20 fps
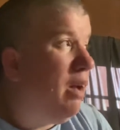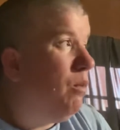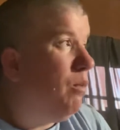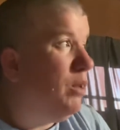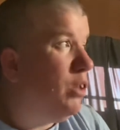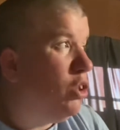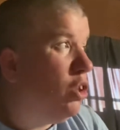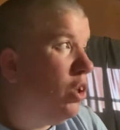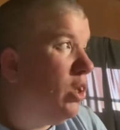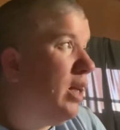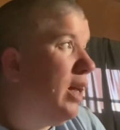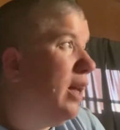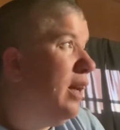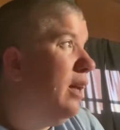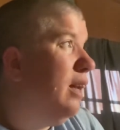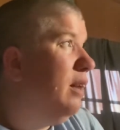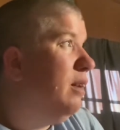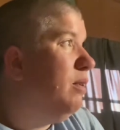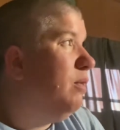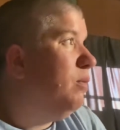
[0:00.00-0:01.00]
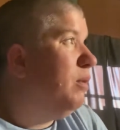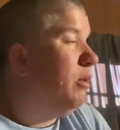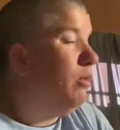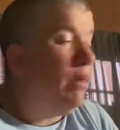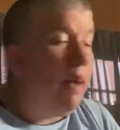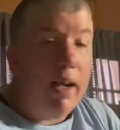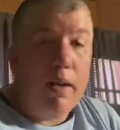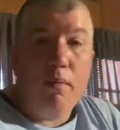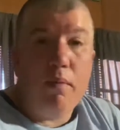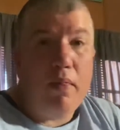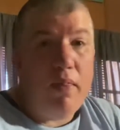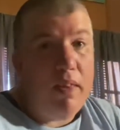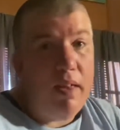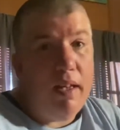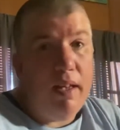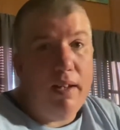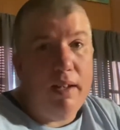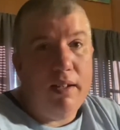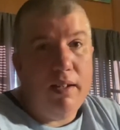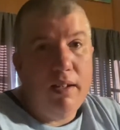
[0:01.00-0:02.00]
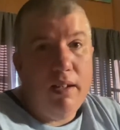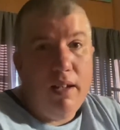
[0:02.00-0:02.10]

We took it. We ran with it.